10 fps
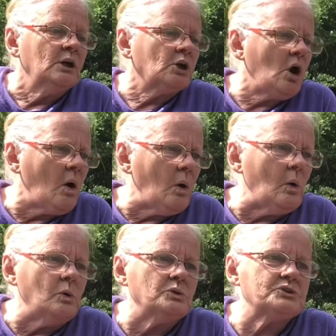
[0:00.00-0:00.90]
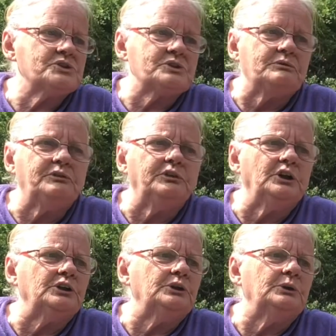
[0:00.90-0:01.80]
colds, the
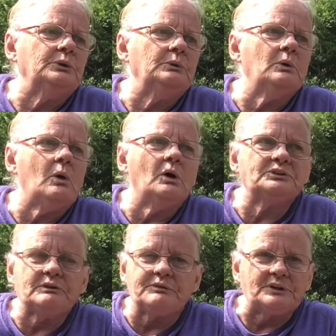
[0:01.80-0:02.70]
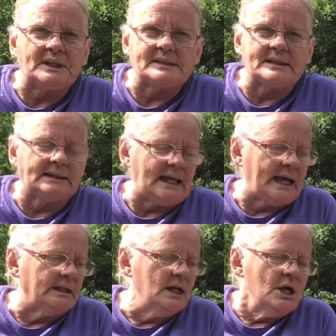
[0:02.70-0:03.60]
flu, all different things like that.
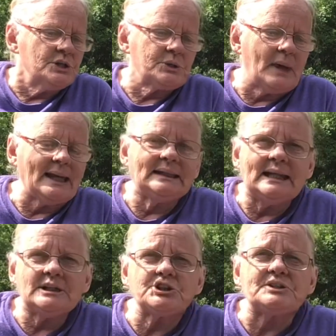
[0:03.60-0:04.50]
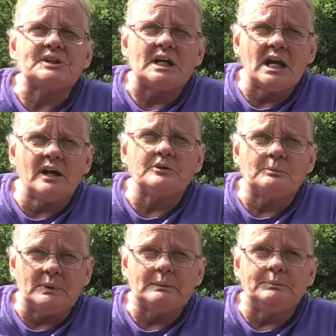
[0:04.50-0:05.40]
So echinacea is another
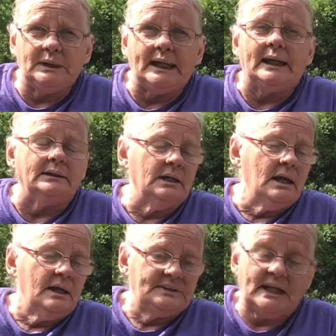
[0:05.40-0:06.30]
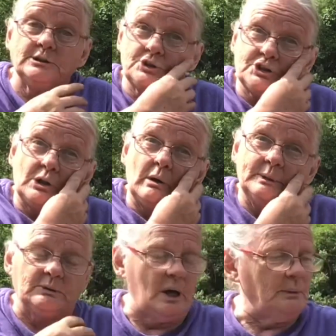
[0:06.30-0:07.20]
big plant that you should all be
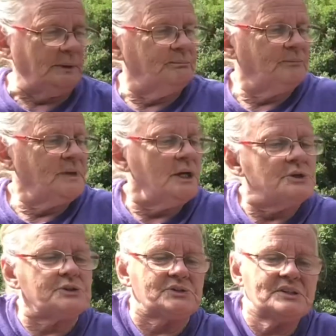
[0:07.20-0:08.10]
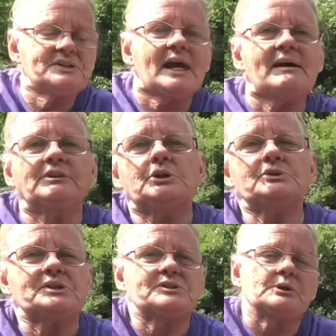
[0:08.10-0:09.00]
growing. So since I haven't
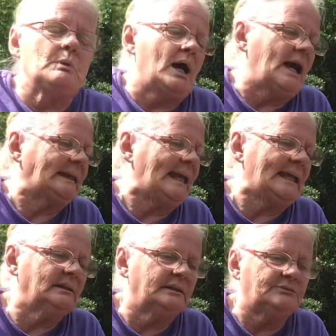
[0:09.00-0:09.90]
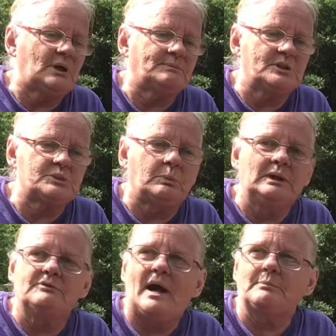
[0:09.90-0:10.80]
used this in a while, I can't lift up this
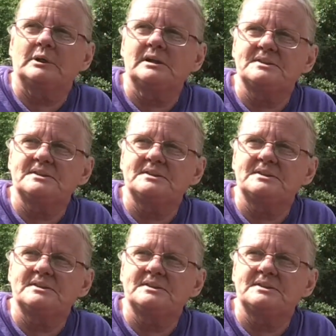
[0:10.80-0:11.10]
weed fabric because